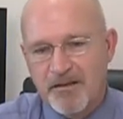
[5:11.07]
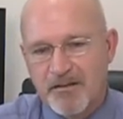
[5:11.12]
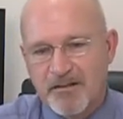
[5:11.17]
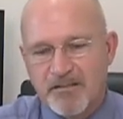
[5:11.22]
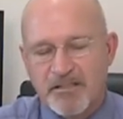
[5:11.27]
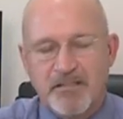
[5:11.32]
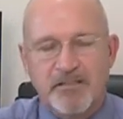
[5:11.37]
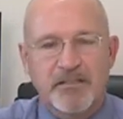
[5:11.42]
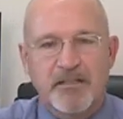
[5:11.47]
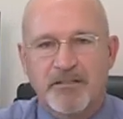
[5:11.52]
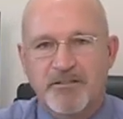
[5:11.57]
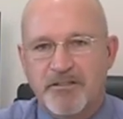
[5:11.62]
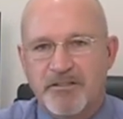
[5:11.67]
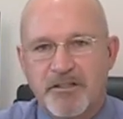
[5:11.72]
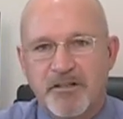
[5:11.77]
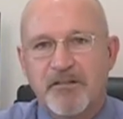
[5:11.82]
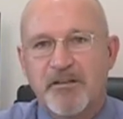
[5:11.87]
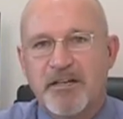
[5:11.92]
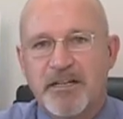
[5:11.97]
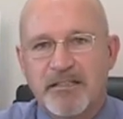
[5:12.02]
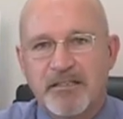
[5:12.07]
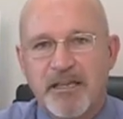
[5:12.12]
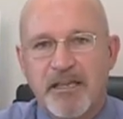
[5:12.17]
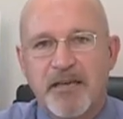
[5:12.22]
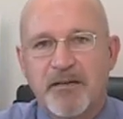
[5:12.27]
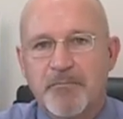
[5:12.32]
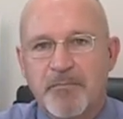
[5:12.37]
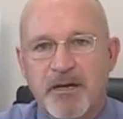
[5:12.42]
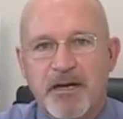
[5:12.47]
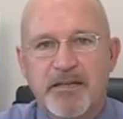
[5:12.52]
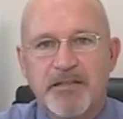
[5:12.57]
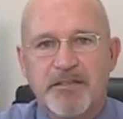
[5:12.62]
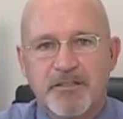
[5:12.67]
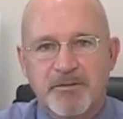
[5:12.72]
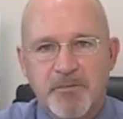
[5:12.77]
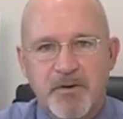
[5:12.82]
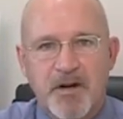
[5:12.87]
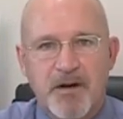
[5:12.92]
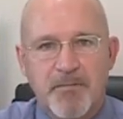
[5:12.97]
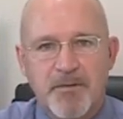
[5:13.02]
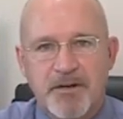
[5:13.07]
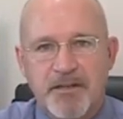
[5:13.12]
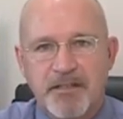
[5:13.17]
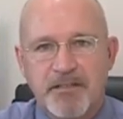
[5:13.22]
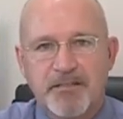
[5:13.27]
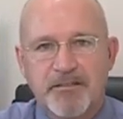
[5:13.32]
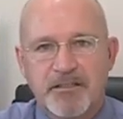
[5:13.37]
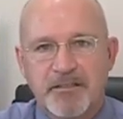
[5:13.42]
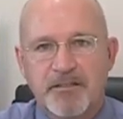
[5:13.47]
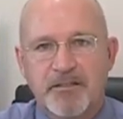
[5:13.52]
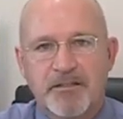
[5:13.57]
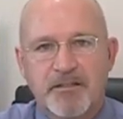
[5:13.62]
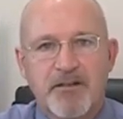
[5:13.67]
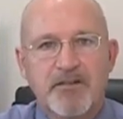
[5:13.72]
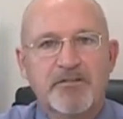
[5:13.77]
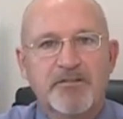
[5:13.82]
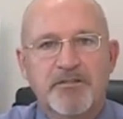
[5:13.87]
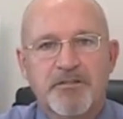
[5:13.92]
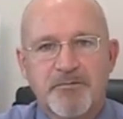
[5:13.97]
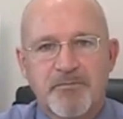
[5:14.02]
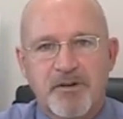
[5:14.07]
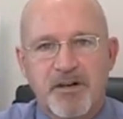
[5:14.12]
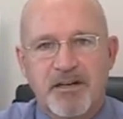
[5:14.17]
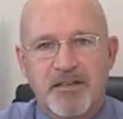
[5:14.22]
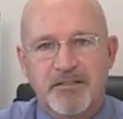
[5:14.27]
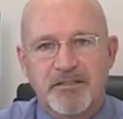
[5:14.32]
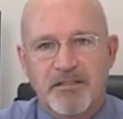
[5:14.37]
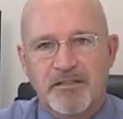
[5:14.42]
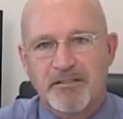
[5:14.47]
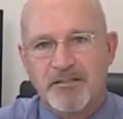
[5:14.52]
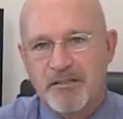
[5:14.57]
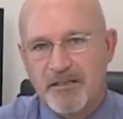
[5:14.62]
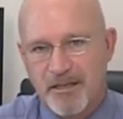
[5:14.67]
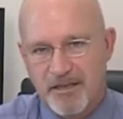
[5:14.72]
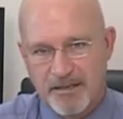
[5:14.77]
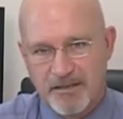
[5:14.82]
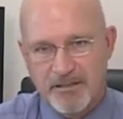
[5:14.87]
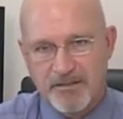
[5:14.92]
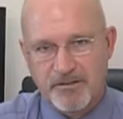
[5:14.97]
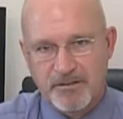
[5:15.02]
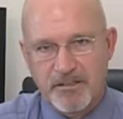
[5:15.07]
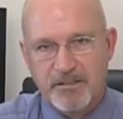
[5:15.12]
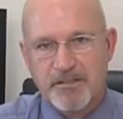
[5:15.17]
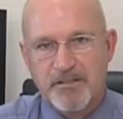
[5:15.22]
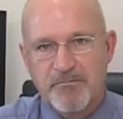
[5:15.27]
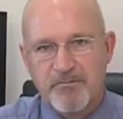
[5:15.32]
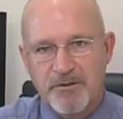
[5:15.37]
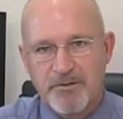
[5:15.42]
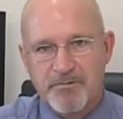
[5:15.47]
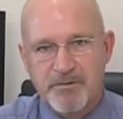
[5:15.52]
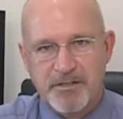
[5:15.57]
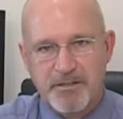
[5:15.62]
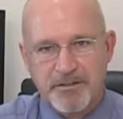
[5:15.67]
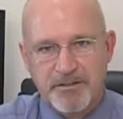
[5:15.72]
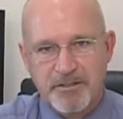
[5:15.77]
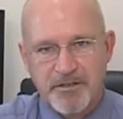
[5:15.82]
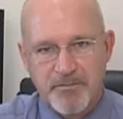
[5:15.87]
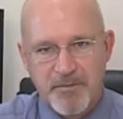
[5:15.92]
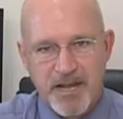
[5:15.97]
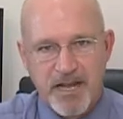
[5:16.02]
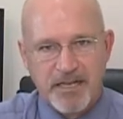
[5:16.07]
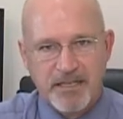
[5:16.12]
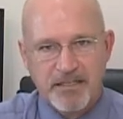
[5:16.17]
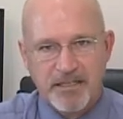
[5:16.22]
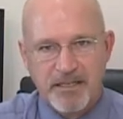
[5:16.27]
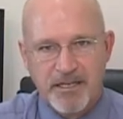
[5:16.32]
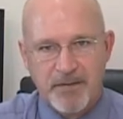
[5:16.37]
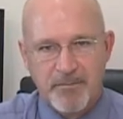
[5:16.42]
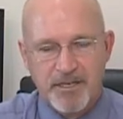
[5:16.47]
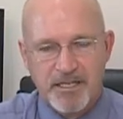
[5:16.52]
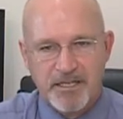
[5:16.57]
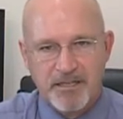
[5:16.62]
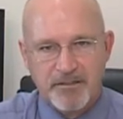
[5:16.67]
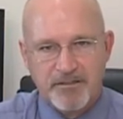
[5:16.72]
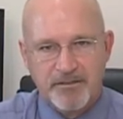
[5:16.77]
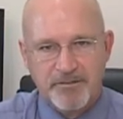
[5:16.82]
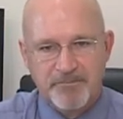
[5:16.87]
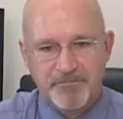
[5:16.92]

She says, your client can't buy this property until it goes through the process and is listed with the realtor and back in the MLS.